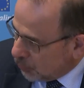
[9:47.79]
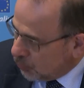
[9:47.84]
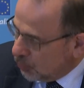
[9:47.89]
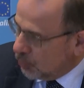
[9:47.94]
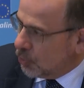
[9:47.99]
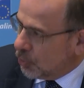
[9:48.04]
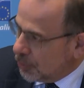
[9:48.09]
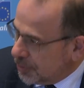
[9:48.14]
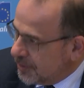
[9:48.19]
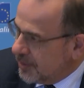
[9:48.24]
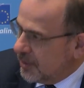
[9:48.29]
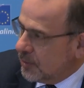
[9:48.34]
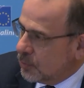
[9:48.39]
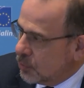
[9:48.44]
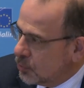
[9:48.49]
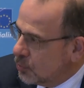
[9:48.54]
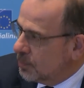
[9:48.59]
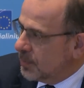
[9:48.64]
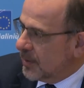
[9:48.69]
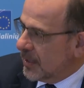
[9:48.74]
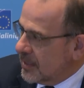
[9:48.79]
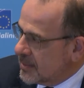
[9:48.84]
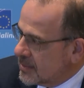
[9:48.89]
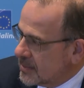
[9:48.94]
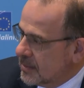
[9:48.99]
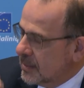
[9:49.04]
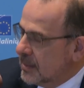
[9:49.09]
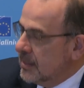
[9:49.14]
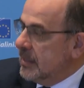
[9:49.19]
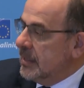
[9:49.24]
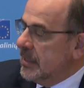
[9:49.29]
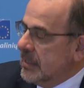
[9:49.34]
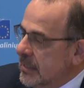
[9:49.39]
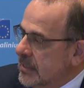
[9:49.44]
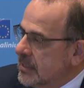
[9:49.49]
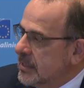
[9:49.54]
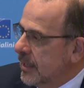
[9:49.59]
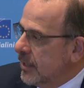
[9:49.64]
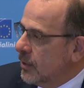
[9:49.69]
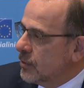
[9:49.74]
to continue to press
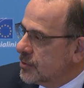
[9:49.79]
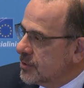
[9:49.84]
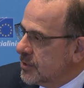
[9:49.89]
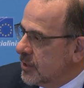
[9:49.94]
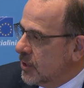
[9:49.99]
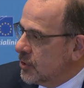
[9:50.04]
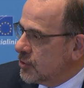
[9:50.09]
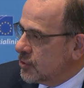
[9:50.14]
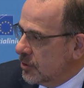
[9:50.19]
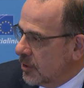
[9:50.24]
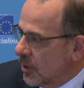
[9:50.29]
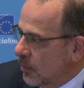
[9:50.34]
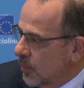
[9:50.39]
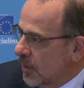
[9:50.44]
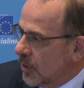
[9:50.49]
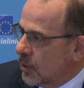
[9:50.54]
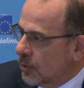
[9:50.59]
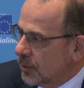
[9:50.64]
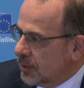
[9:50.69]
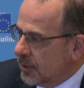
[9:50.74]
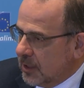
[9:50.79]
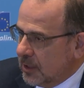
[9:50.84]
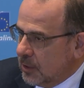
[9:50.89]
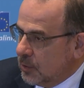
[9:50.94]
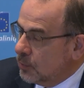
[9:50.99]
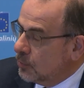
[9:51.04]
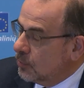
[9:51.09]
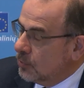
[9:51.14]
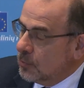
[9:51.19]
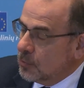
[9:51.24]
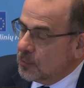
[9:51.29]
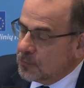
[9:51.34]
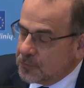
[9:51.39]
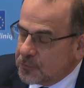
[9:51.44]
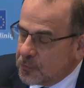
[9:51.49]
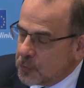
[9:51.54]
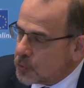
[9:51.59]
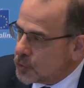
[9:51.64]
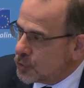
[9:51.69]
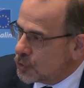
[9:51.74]
in the negotiation that will continue
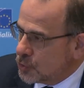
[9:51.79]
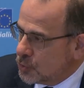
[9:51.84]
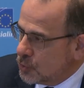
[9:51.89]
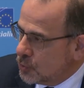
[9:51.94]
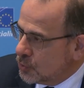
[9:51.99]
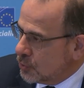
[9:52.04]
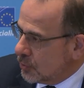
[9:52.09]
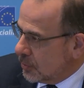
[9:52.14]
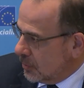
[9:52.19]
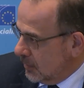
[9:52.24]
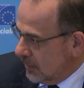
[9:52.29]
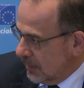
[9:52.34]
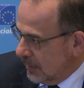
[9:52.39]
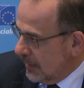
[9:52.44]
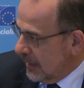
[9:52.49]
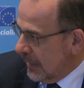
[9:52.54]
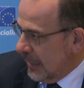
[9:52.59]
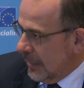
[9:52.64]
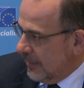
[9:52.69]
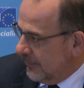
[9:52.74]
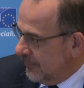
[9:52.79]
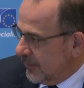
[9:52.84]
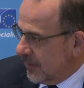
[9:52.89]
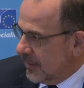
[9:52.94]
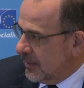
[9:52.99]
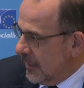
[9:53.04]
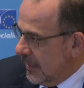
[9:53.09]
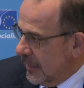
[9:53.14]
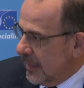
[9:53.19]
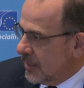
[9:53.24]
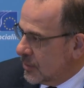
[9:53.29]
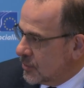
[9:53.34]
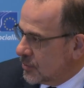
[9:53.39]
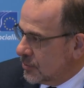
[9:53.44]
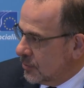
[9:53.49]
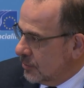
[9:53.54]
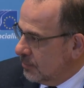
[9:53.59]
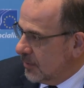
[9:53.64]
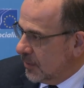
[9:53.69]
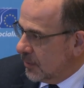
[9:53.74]
for sure after the
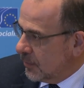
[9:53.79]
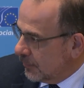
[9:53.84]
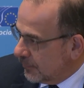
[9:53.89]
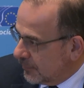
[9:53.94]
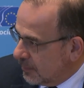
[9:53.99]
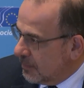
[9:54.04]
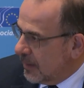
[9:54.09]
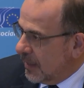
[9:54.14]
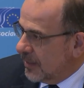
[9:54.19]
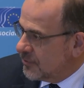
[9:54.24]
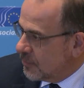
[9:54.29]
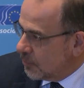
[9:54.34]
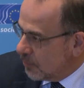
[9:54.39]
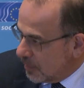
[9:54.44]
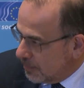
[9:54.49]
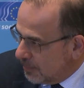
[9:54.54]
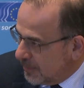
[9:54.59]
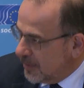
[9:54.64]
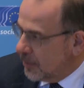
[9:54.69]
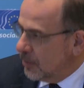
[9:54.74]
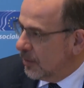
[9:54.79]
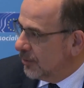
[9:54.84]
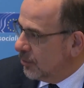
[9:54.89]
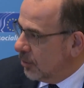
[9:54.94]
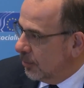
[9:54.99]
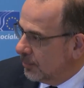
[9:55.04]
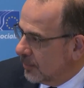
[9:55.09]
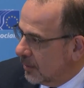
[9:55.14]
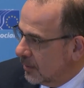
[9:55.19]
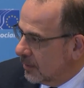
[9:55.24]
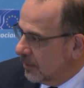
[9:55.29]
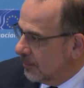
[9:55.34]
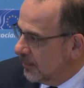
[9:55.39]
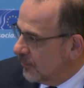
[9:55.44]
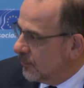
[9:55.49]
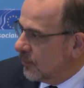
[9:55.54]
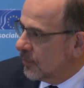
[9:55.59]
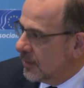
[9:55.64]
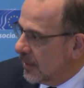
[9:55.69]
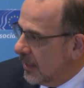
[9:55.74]
election, because the budget will be not adopted
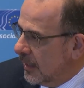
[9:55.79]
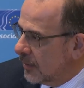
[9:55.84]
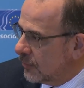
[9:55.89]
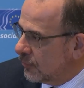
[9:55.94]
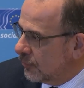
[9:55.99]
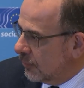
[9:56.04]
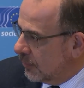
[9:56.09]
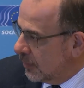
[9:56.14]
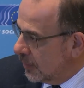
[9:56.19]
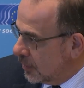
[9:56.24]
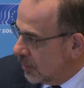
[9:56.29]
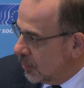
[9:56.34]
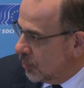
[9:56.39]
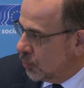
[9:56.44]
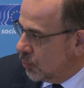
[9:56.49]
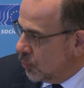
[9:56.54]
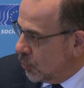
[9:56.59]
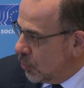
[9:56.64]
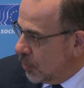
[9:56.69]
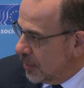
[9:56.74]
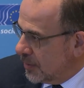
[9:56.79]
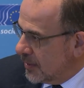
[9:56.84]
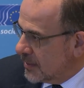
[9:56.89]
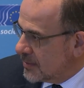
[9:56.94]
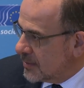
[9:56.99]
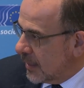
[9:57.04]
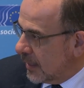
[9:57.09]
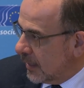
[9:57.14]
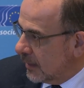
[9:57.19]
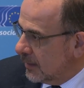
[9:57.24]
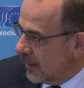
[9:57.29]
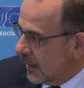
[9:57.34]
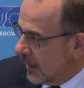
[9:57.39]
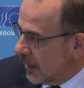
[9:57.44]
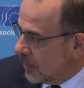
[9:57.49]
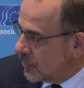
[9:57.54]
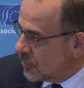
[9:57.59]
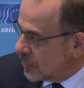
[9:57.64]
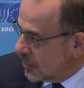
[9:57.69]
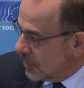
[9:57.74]
before the election, to go in this
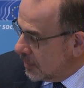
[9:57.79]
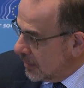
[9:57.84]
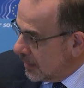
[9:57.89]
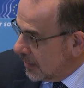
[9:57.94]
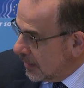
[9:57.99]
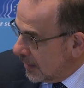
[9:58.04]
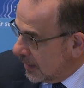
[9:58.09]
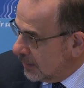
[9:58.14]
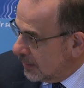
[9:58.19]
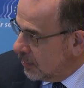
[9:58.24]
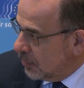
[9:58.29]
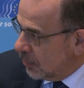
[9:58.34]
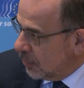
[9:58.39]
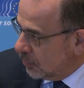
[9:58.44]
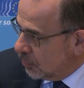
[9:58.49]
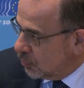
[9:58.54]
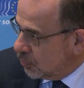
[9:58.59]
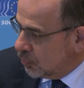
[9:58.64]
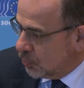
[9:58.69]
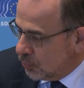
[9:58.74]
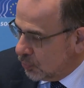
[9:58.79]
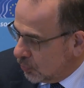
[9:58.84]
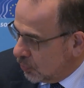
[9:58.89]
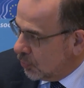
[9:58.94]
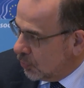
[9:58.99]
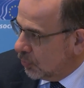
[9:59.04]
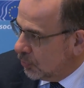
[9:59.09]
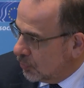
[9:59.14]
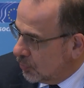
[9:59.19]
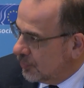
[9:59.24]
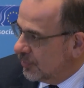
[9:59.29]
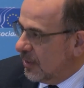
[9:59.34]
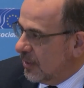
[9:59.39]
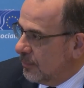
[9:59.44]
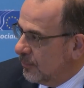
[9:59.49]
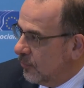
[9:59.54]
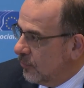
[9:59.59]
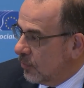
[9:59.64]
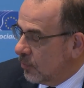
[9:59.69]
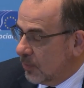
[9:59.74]
direction and not to go to
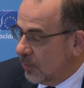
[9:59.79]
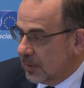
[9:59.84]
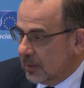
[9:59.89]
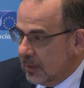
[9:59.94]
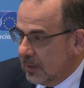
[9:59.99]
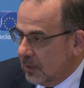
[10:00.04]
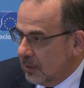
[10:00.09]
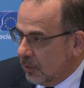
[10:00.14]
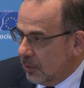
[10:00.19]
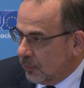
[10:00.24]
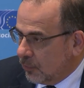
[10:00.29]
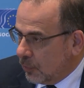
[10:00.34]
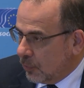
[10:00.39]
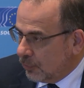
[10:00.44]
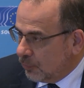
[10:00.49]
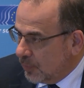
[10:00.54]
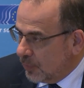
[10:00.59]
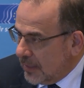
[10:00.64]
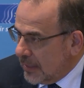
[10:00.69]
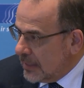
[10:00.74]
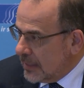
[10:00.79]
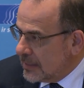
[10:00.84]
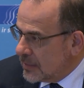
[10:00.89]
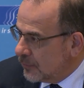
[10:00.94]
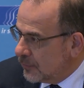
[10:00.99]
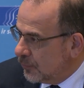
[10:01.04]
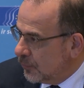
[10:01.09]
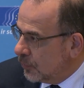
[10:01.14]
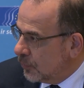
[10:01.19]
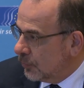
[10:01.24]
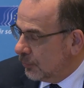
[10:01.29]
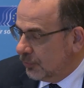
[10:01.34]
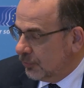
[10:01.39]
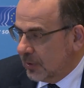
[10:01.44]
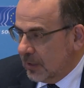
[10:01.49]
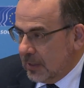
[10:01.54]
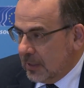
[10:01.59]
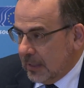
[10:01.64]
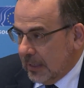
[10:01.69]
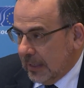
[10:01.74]
step forward. Of course, we need this
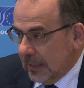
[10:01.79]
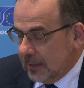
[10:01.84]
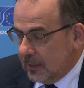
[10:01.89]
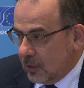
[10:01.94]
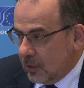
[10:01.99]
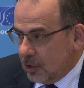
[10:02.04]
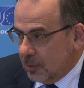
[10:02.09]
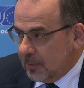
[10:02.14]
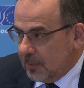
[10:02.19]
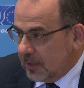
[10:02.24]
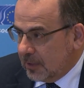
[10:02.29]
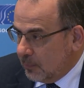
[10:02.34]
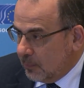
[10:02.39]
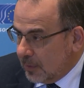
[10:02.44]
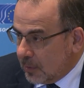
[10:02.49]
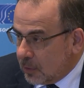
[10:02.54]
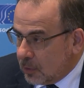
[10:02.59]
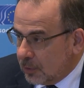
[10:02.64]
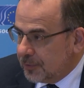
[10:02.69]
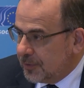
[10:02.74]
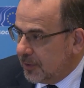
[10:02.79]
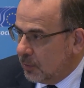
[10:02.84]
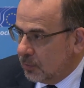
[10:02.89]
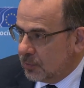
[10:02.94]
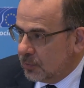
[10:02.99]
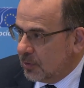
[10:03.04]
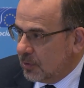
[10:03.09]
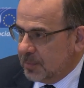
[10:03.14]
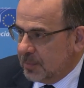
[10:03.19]
force, and the committee will continue to